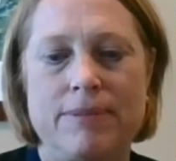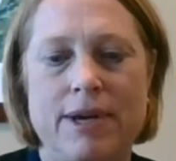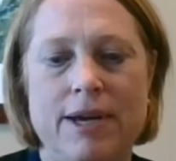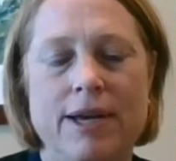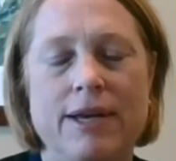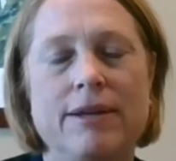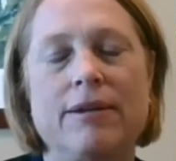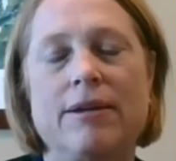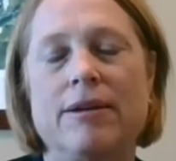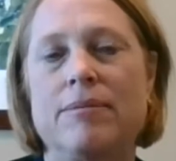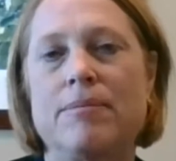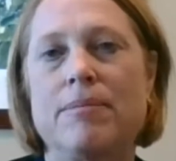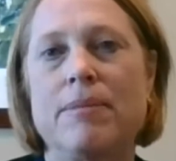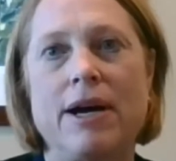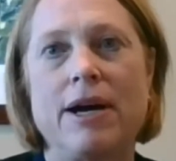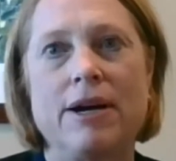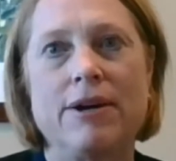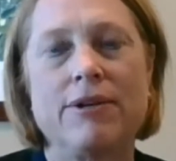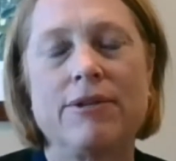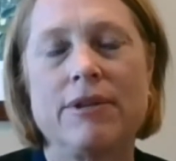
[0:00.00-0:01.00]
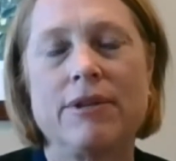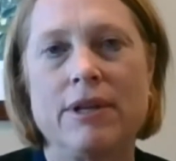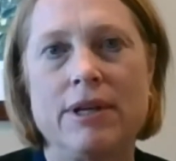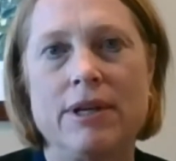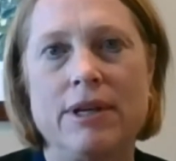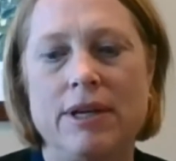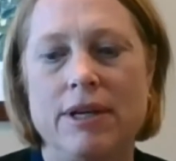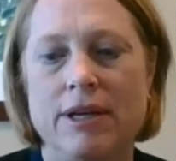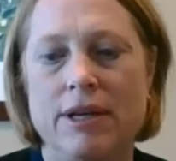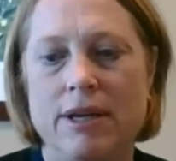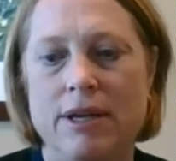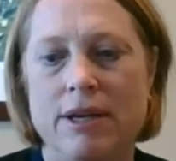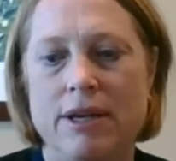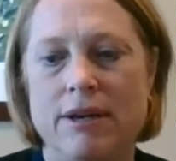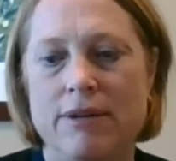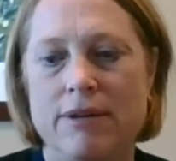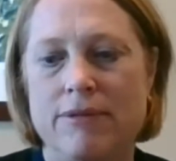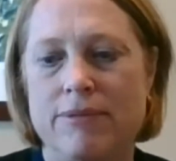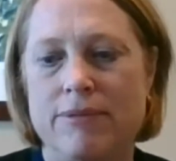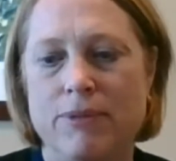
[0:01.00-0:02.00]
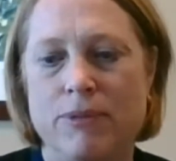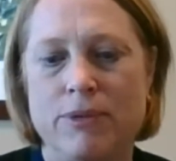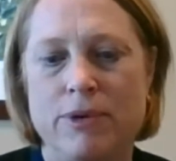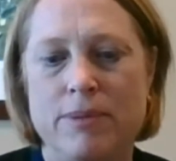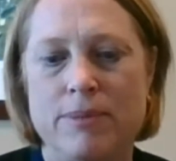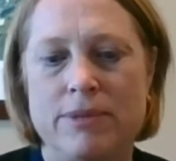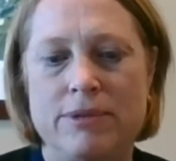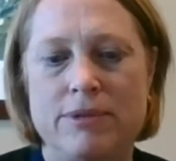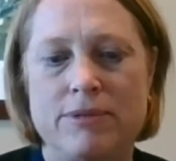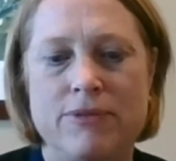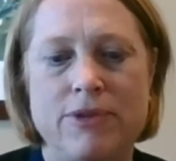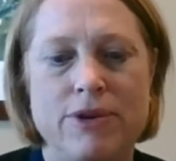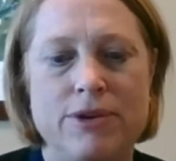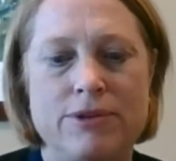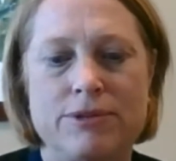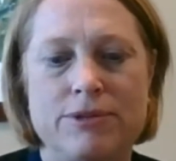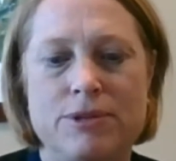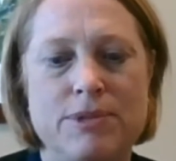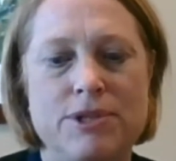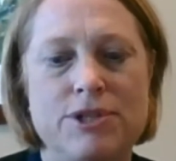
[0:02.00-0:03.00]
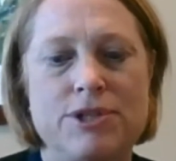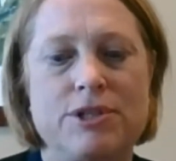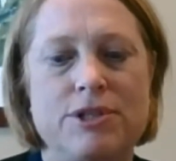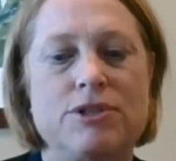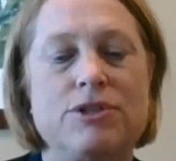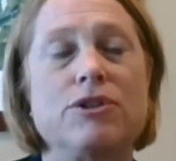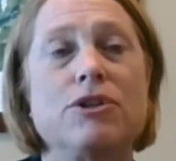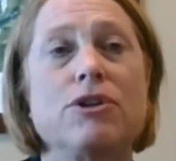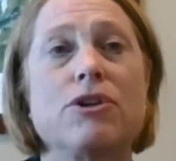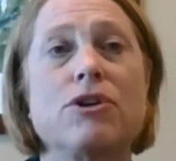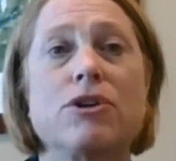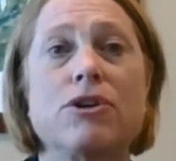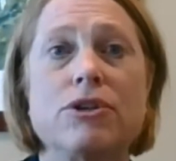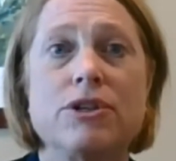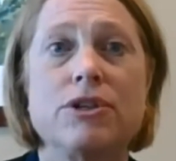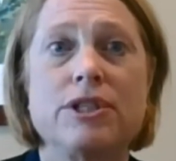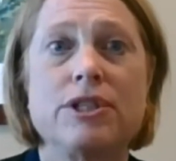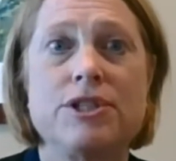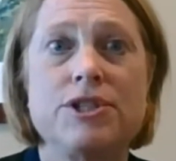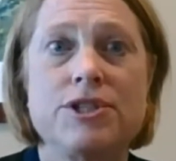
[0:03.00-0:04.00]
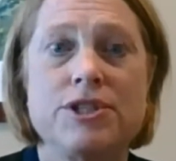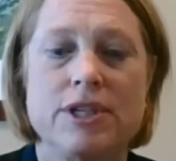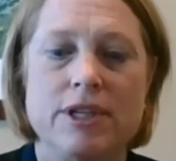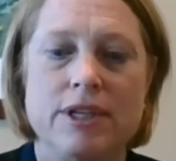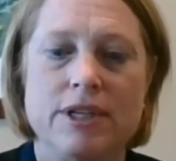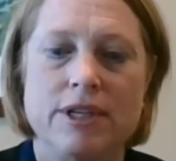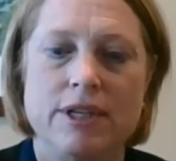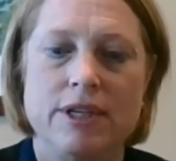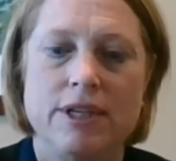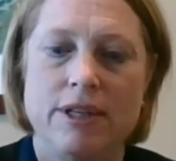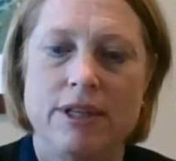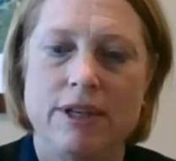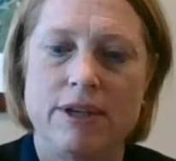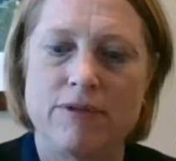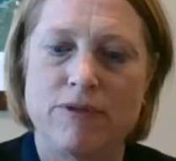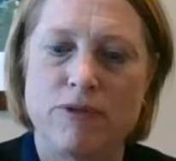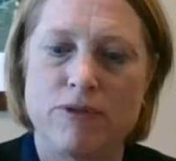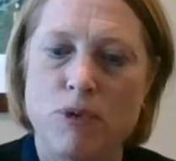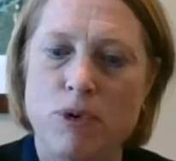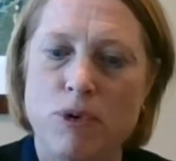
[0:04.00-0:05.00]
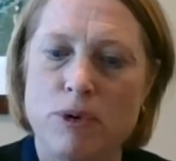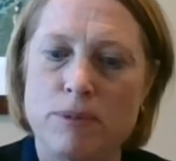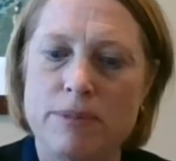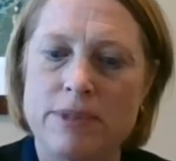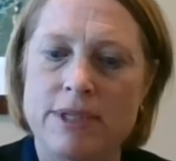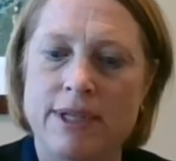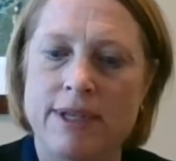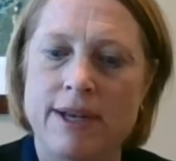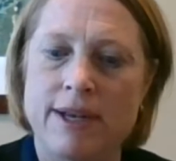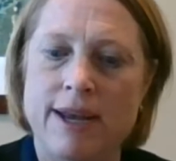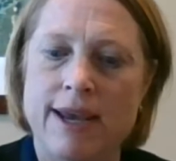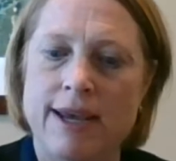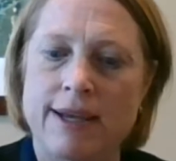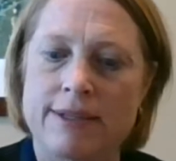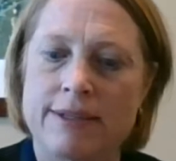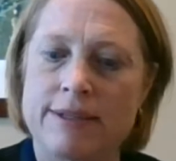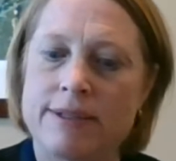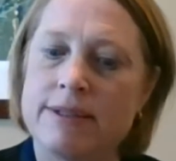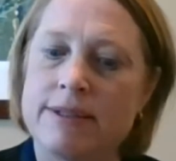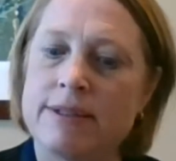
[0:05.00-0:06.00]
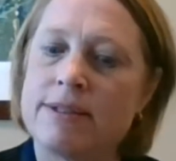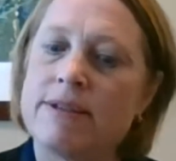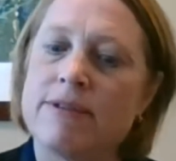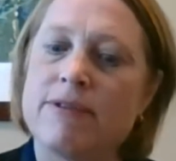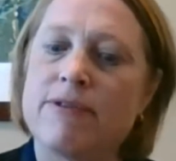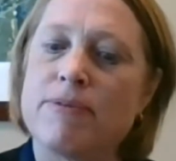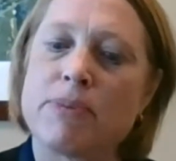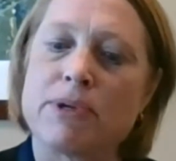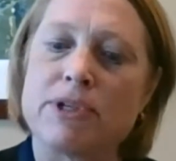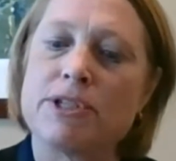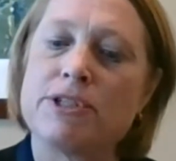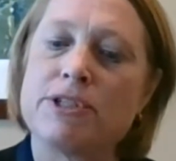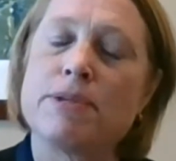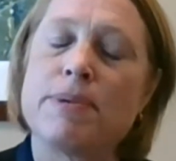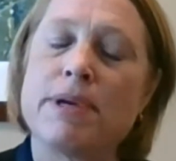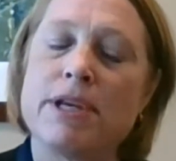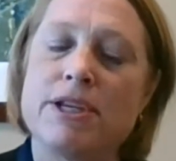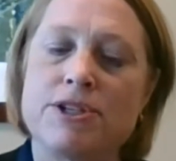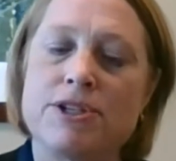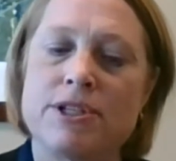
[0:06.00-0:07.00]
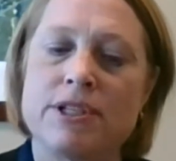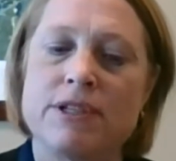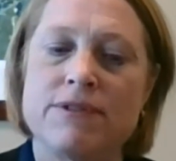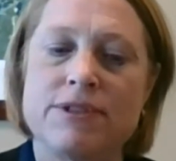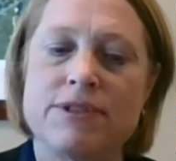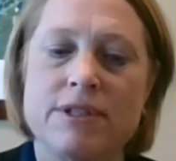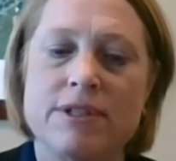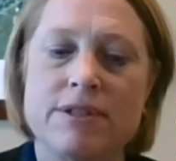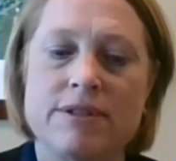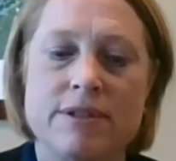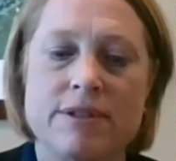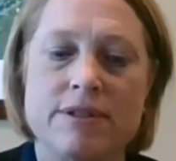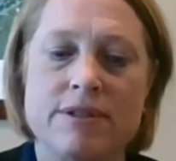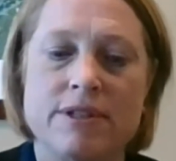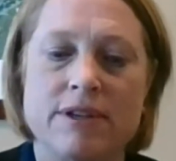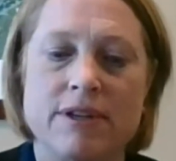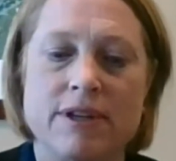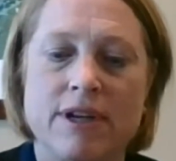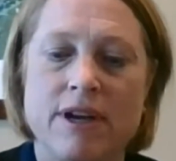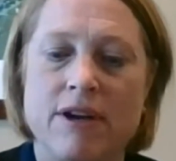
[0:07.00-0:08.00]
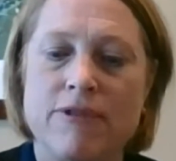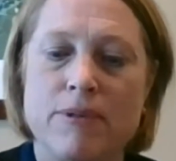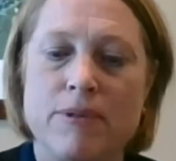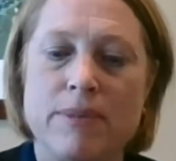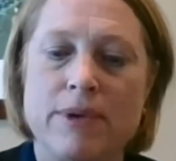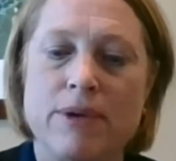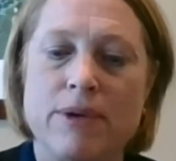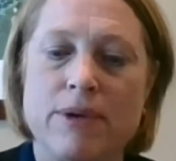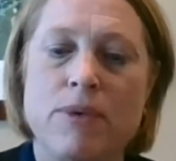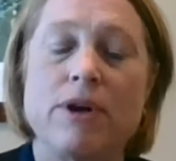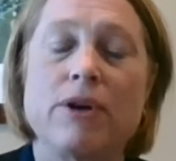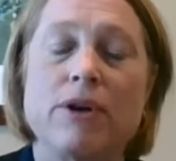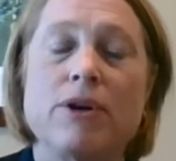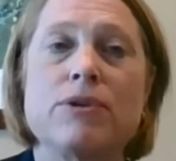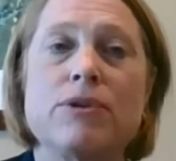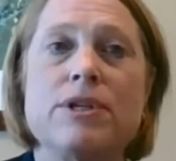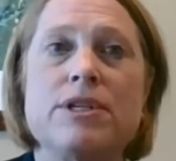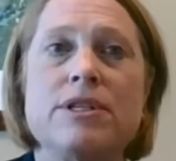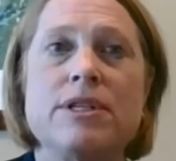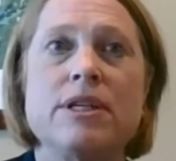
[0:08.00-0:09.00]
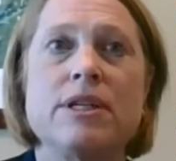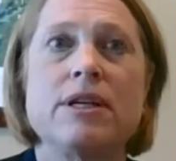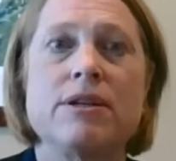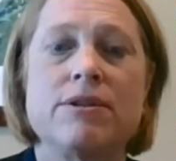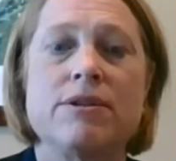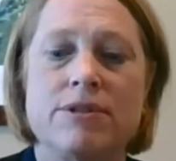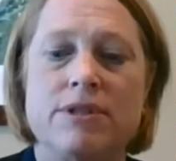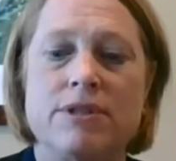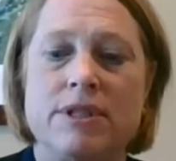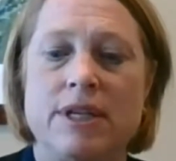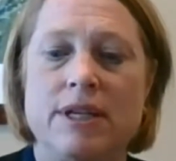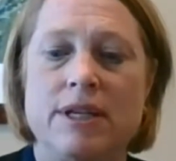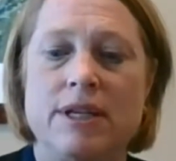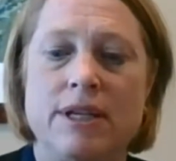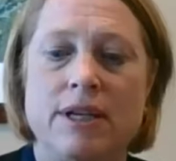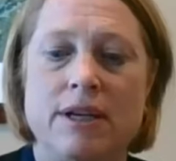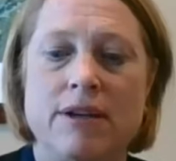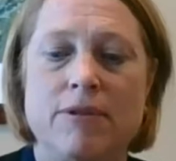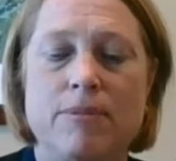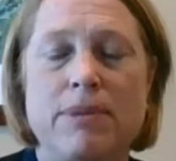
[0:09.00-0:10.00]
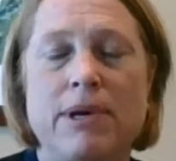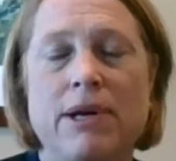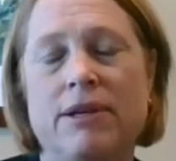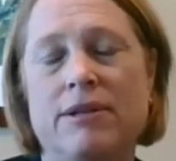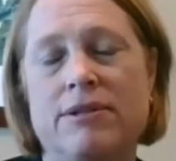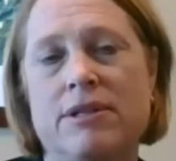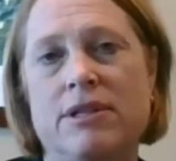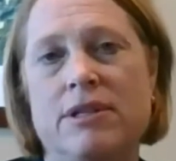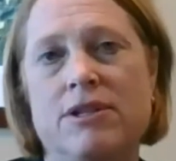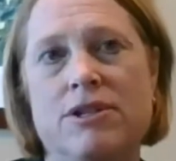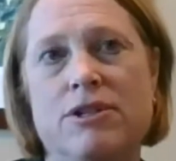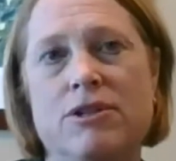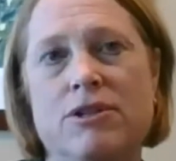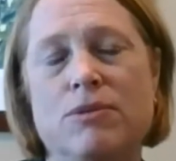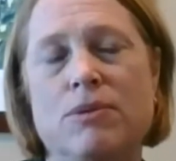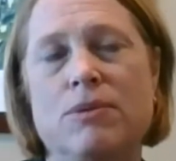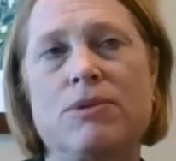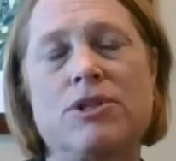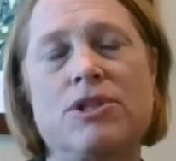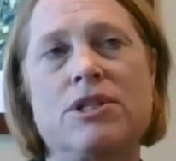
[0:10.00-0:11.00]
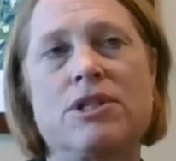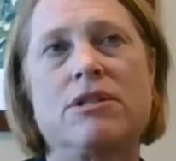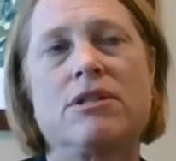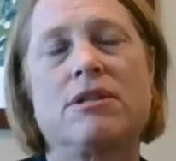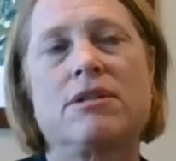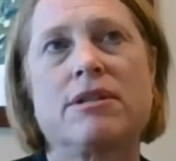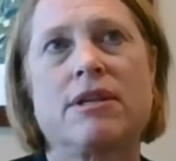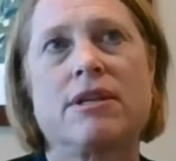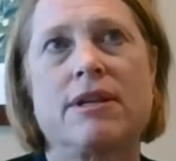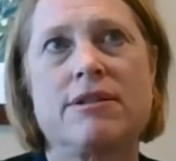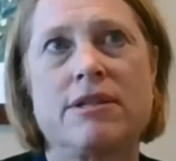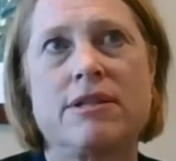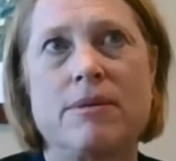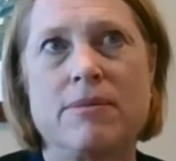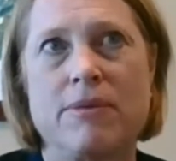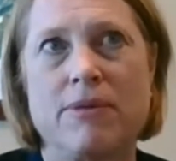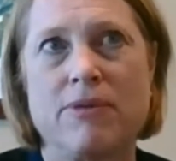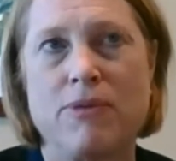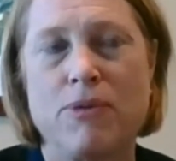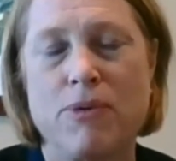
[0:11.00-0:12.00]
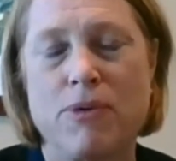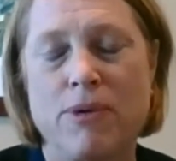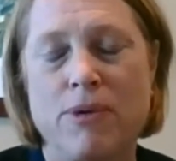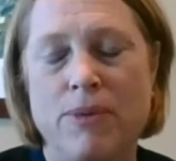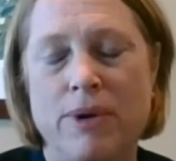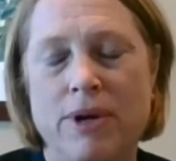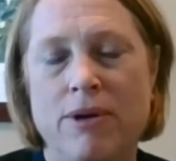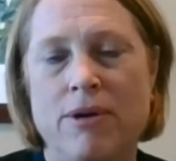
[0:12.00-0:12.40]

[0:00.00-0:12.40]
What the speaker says: I admire the League of Women's Voters mission to encourage the informed and active participation of citizens in government while increasing understanding of policy issues. We were just discussing before